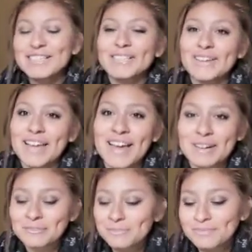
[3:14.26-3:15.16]
So
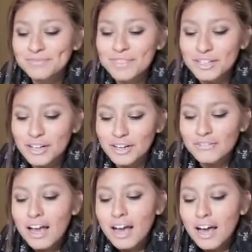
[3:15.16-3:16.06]
yeah,
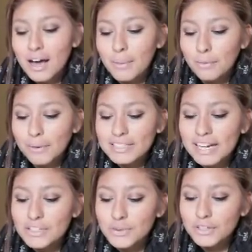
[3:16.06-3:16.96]
turn-off. The reason
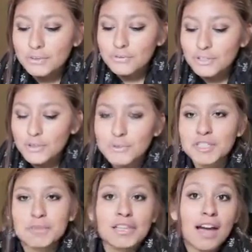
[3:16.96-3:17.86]
I joined YouTube
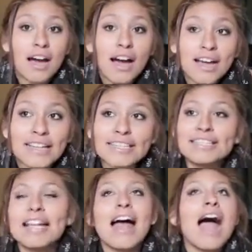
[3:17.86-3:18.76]
was
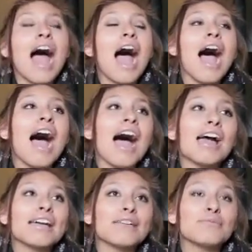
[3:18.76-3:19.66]
because
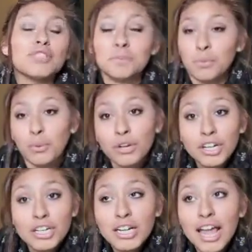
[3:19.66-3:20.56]
I was
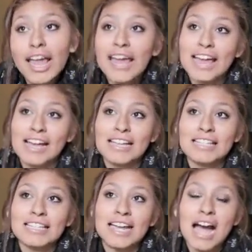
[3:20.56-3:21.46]
bored
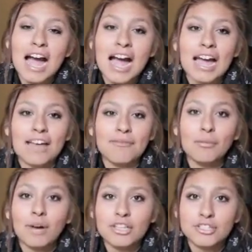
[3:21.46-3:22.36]
and I've
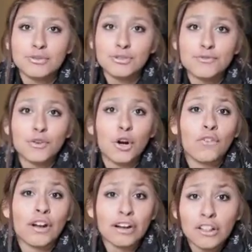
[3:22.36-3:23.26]
been watching YouTube for
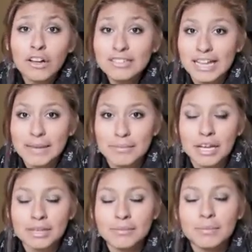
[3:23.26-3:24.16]
a very long time.
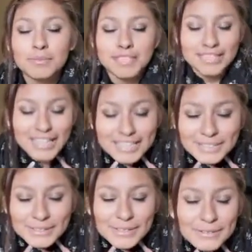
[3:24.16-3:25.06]
I am
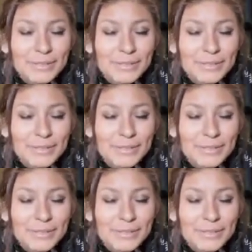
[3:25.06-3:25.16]
obsessed with YouTube.